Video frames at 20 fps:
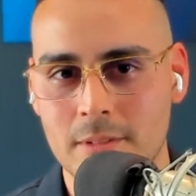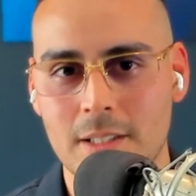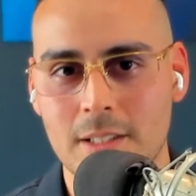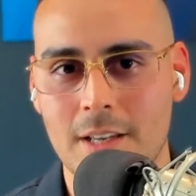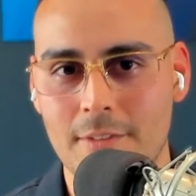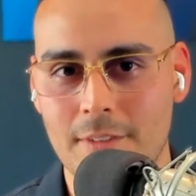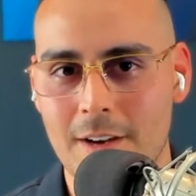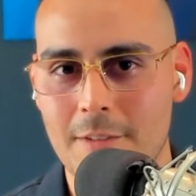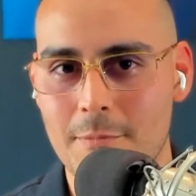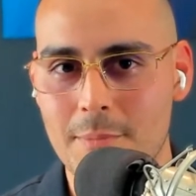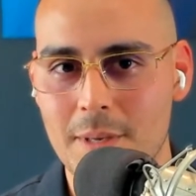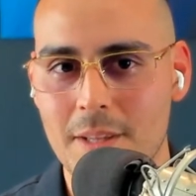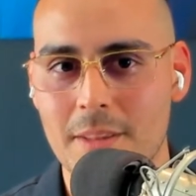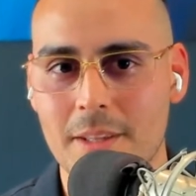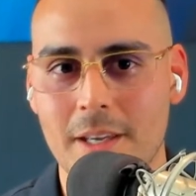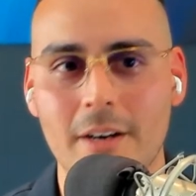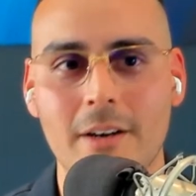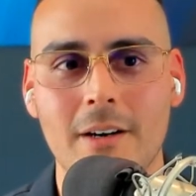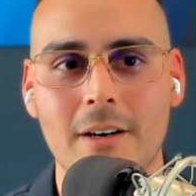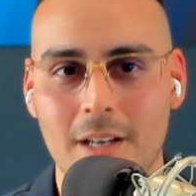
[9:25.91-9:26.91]
if I've been
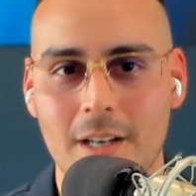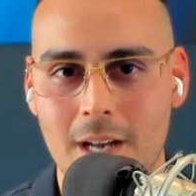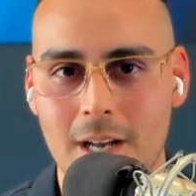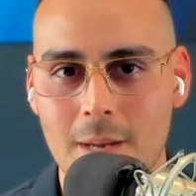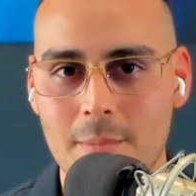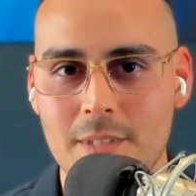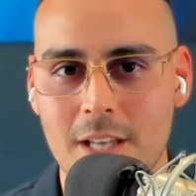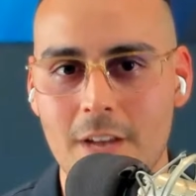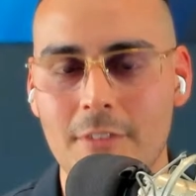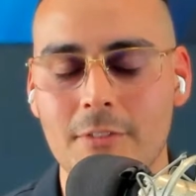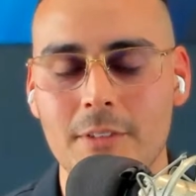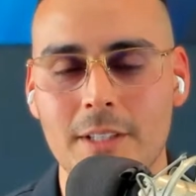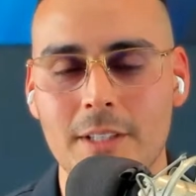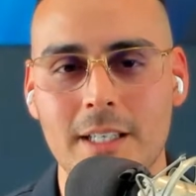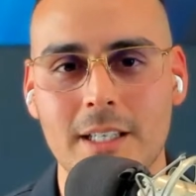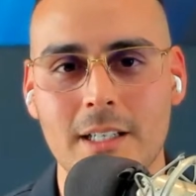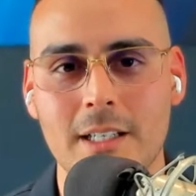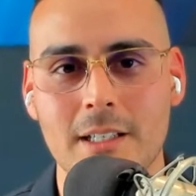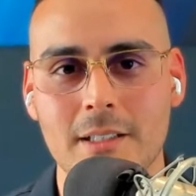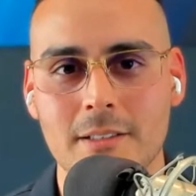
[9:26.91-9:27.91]
there, I'm definitely going
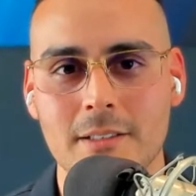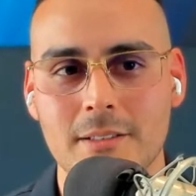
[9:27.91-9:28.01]
to